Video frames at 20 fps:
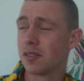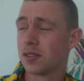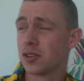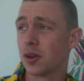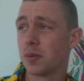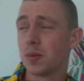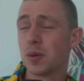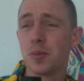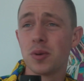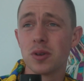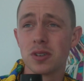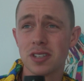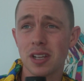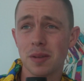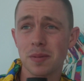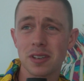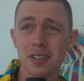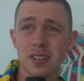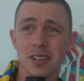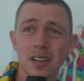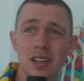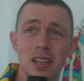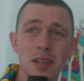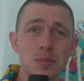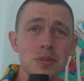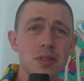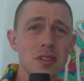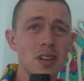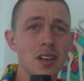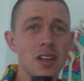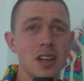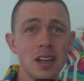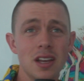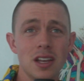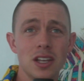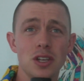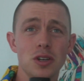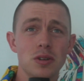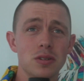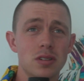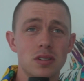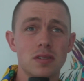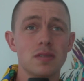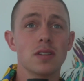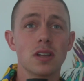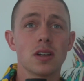every time you put something to your lips, you'll just